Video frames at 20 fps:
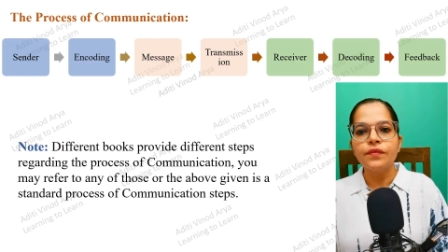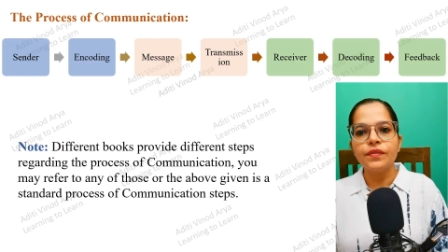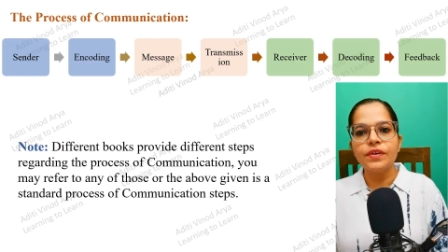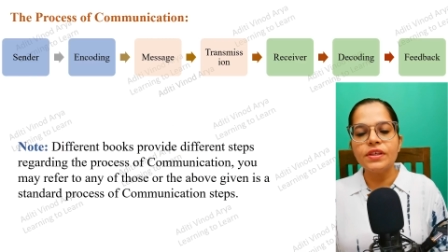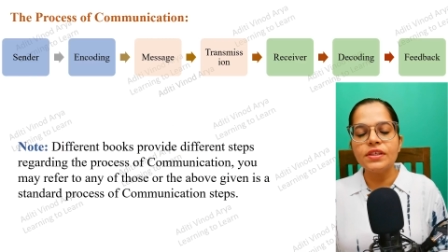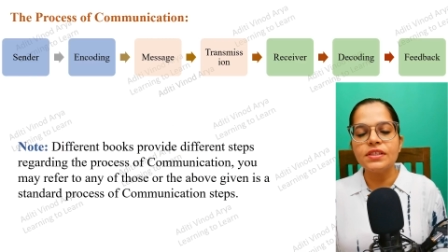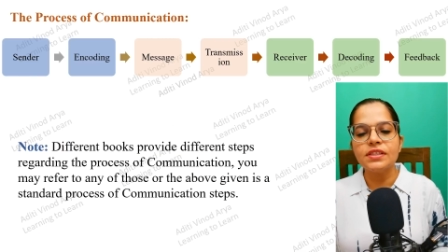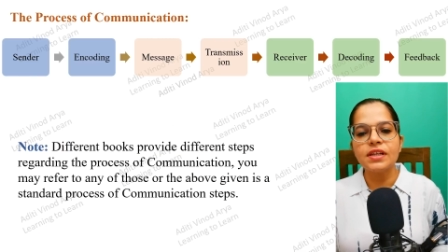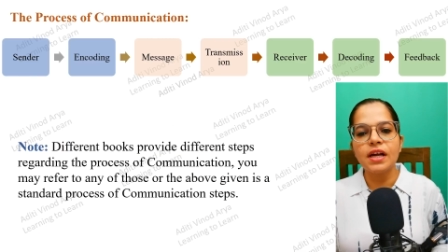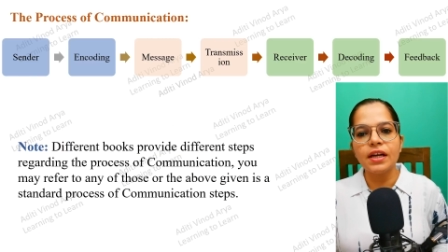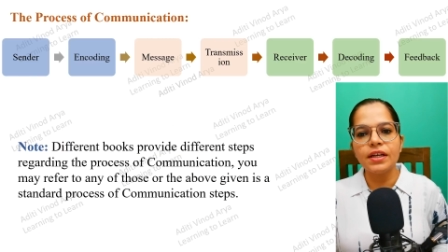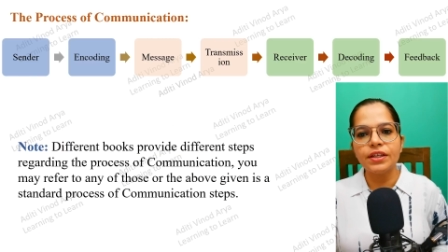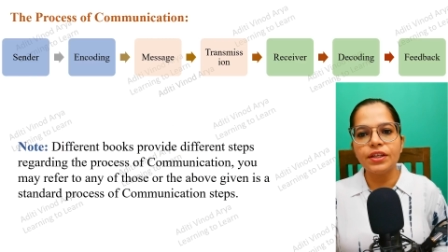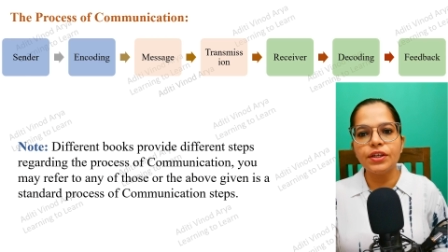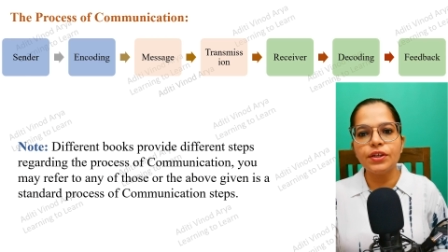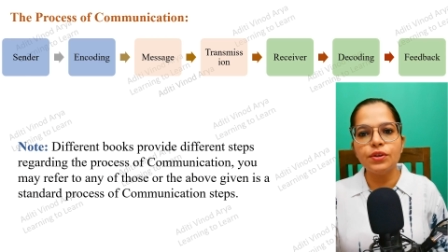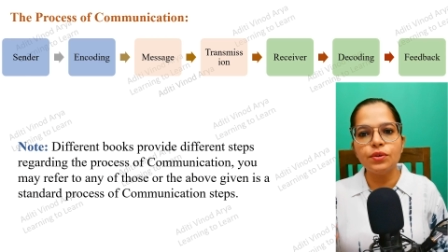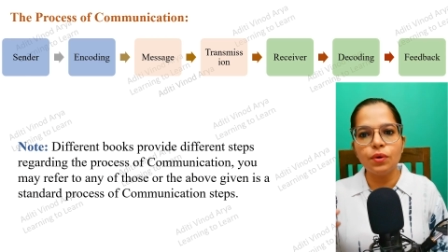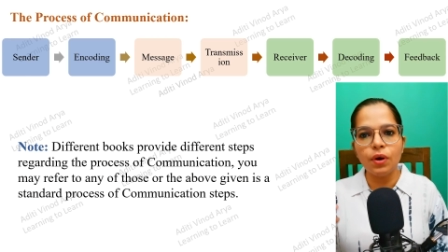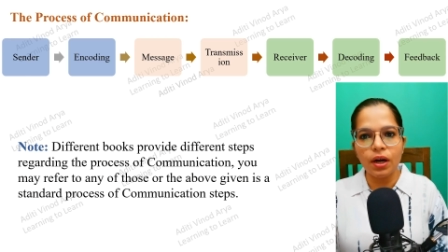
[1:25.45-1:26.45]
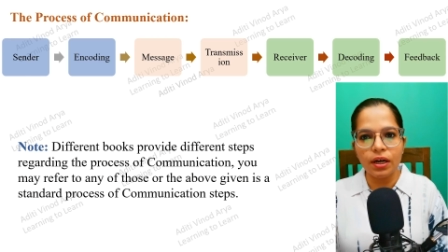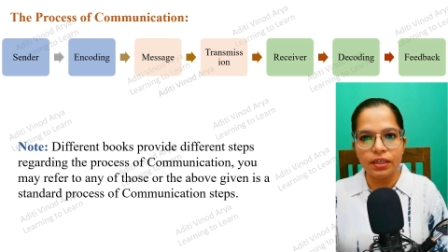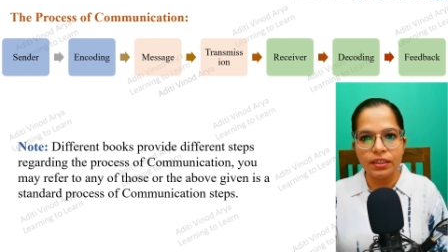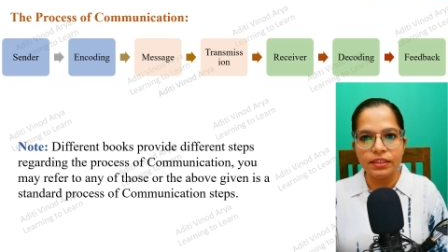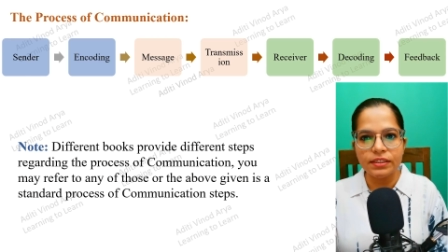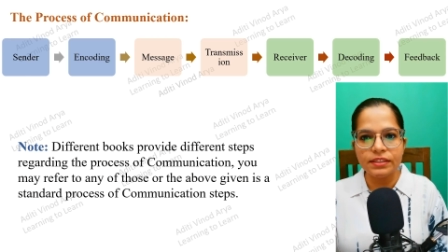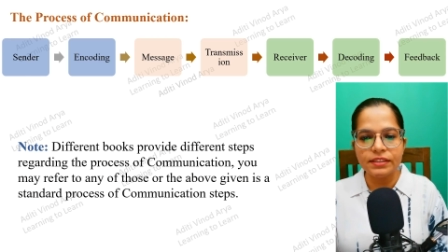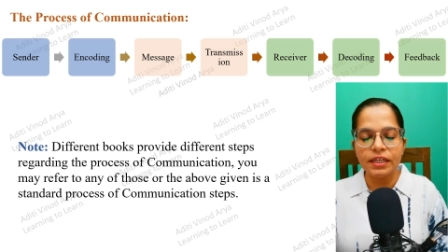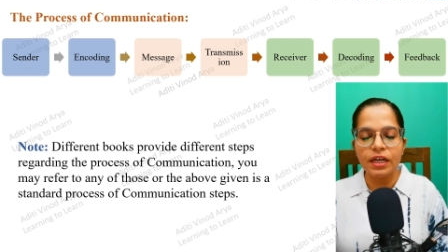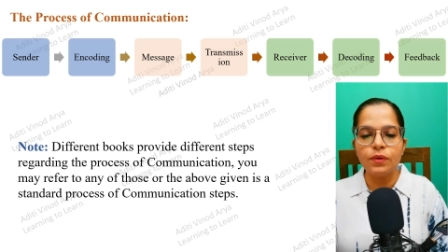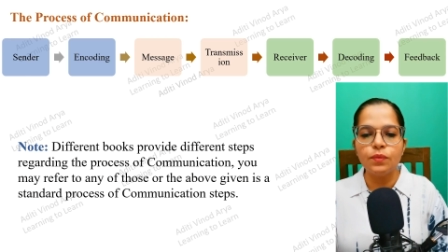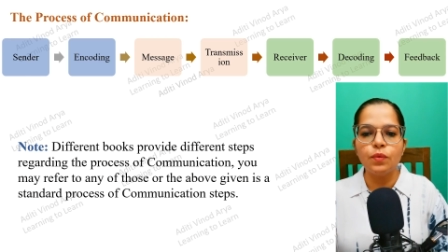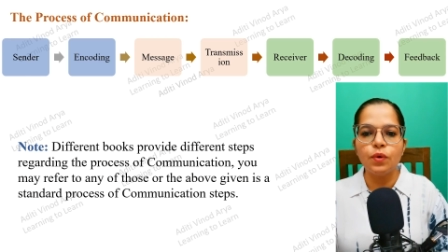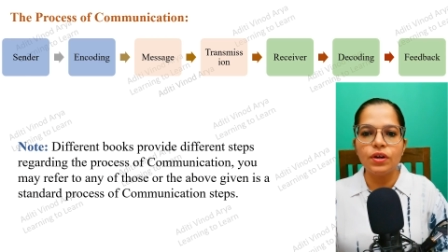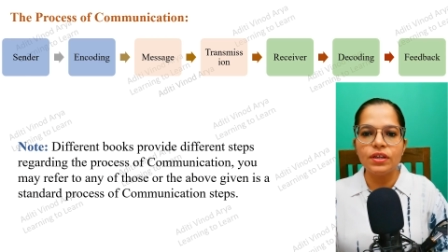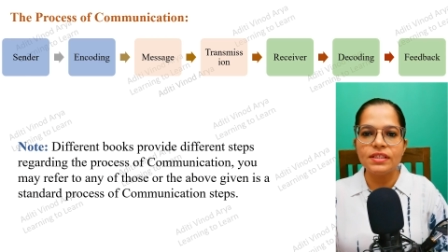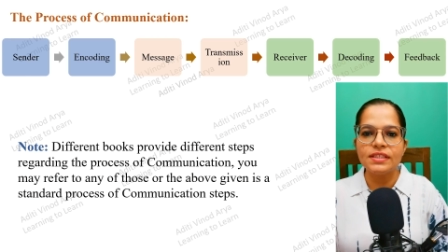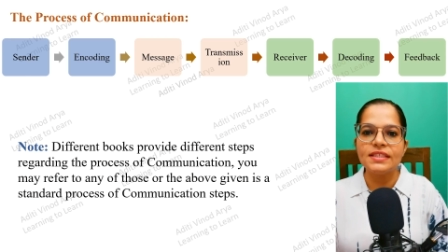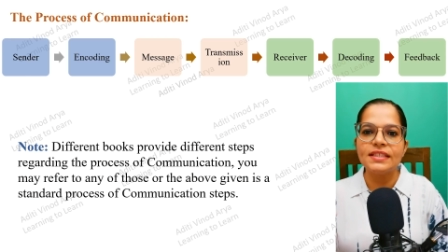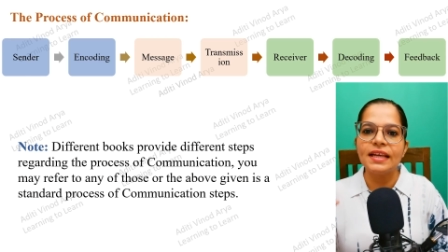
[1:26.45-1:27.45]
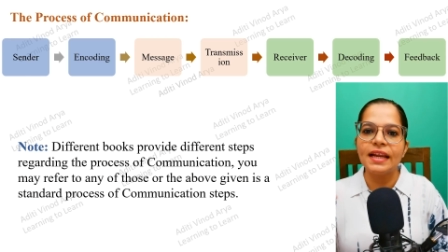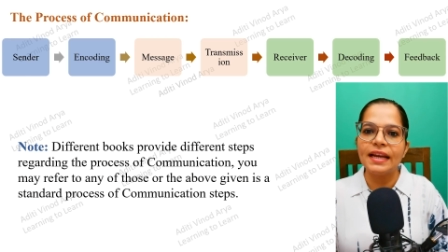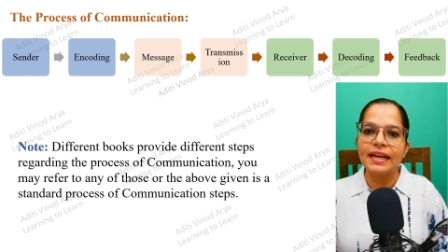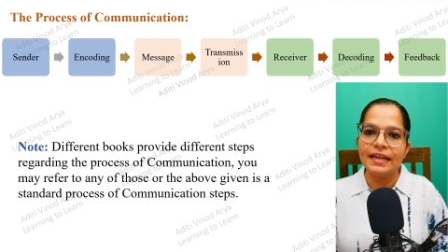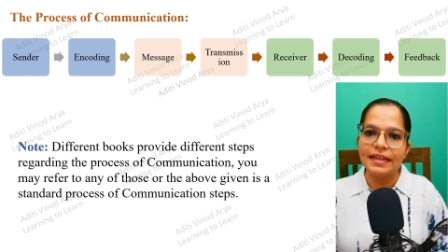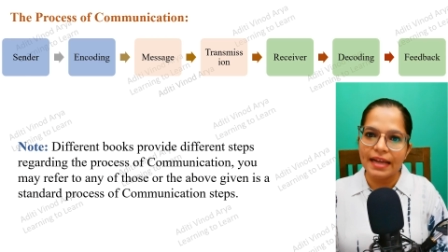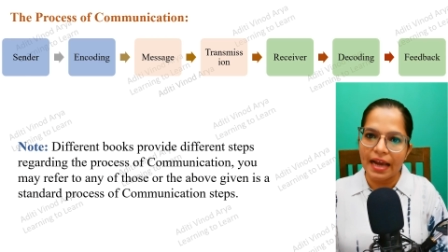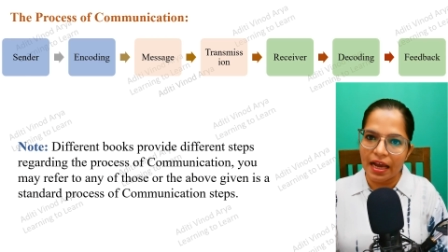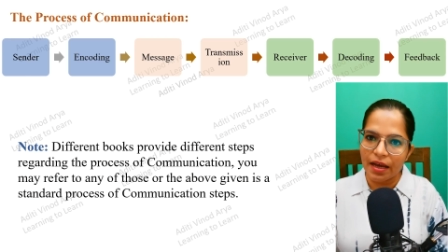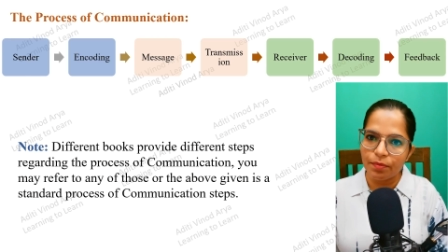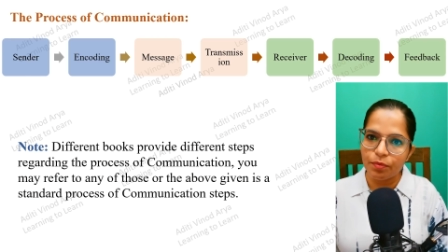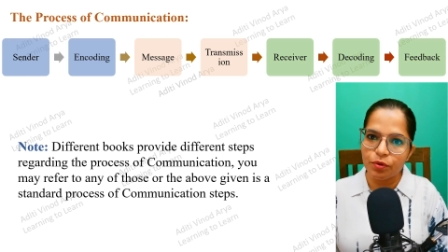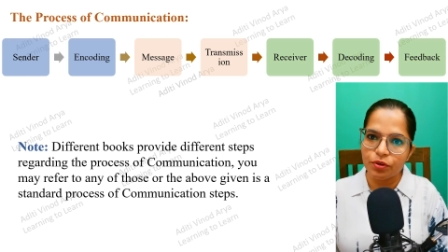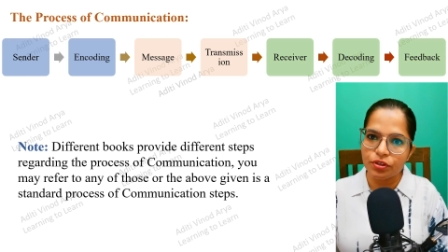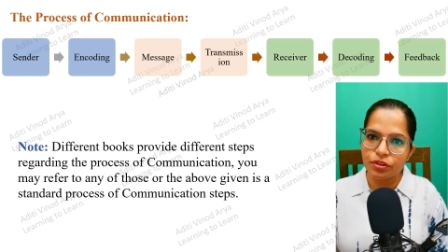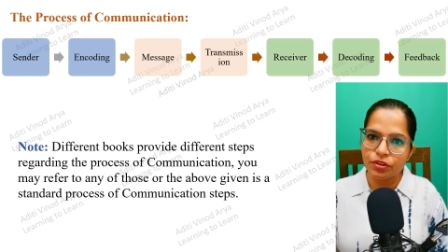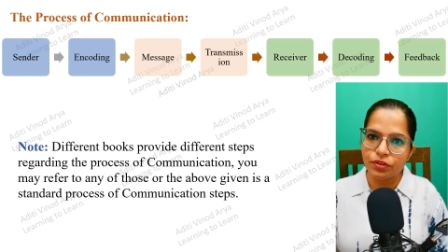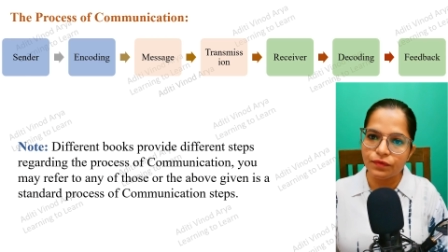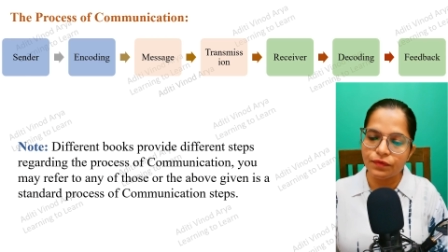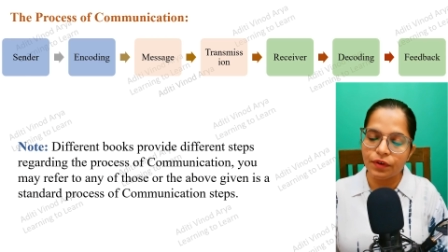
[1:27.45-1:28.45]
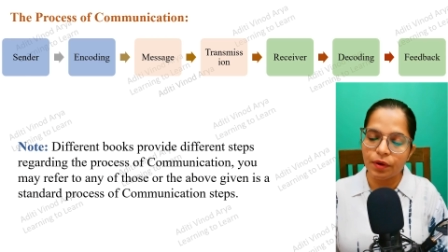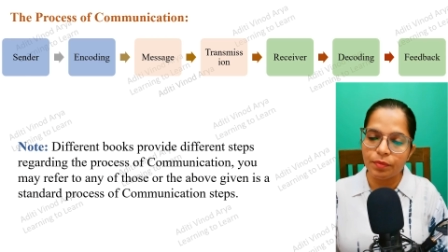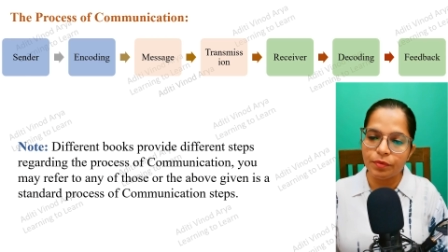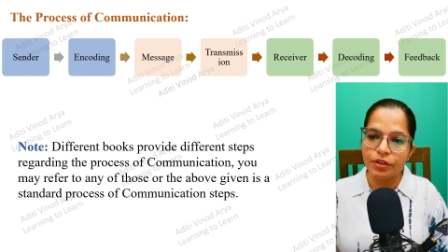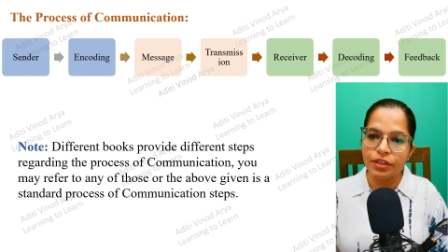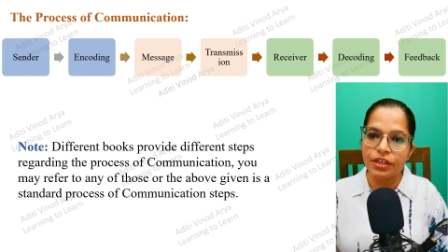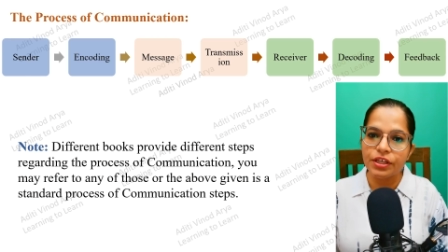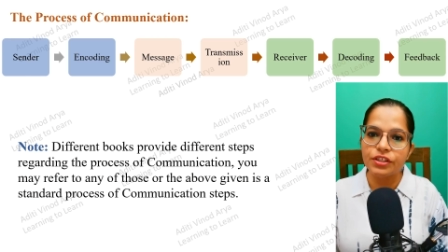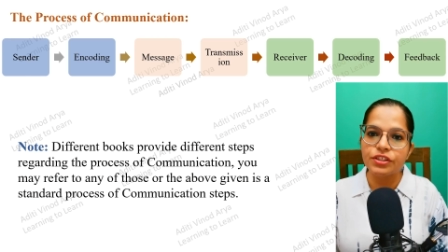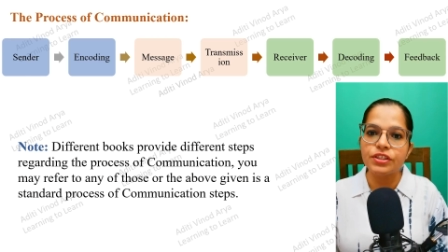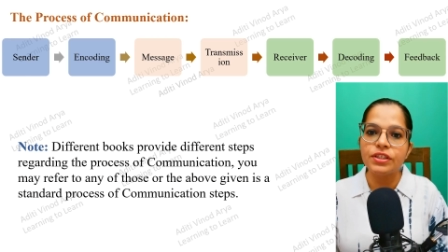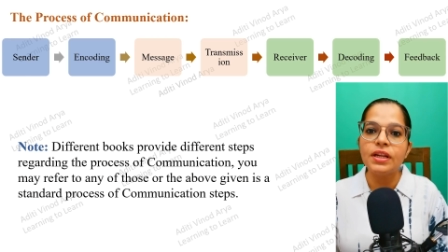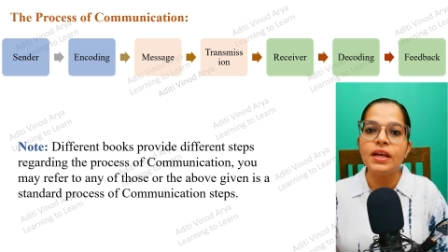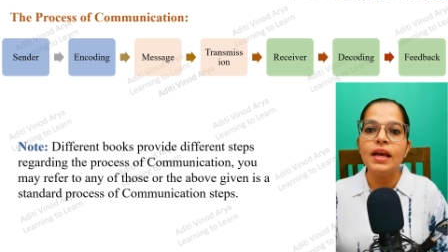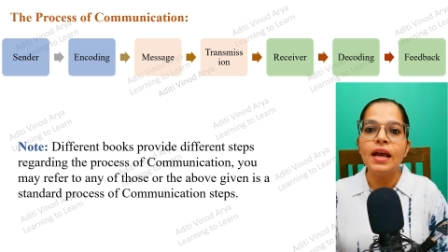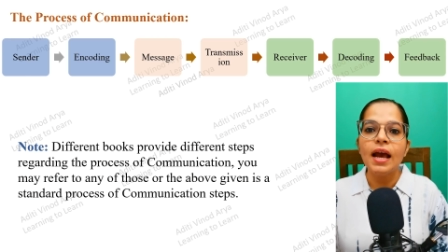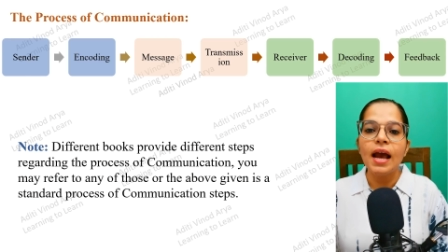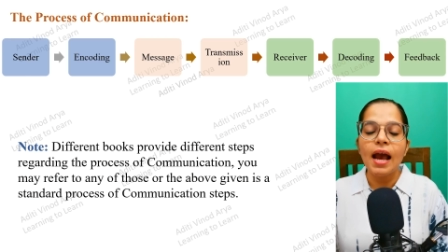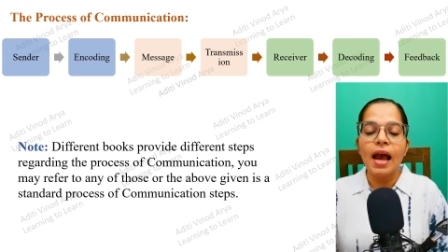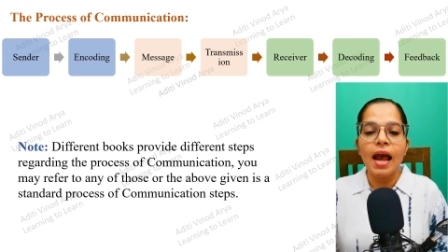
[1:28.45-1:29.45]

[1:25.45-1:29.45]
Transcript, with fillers: we started to understand what is the entire process of communication